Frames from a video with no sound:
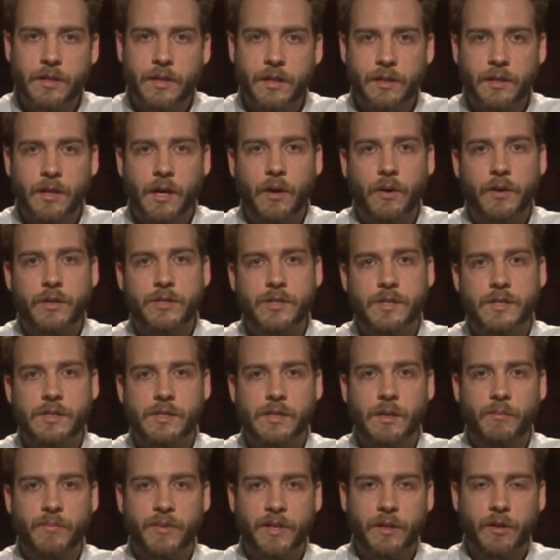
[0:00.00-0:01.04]
acknowledges
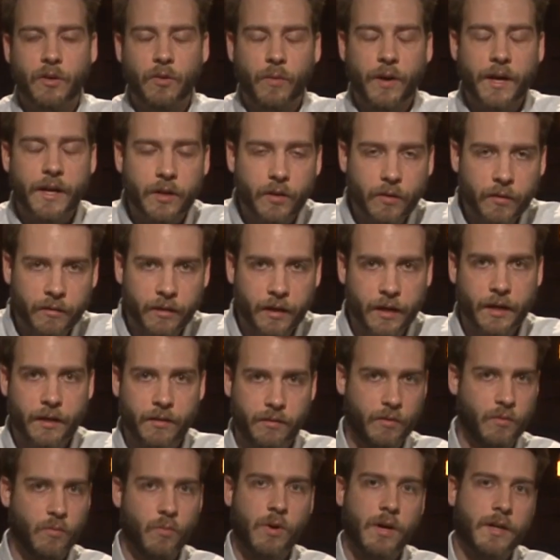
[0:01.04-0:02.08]
something greater than
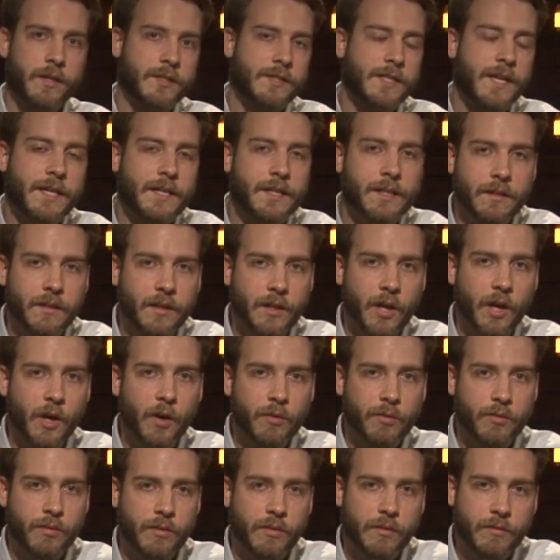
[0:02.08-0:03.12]
the one taking the
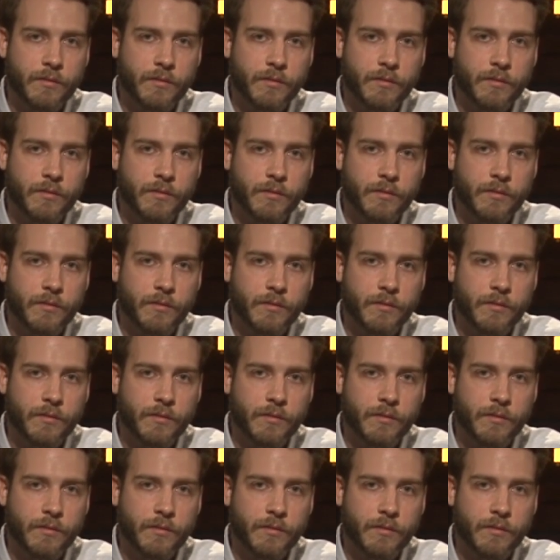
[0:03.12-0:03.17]
oath.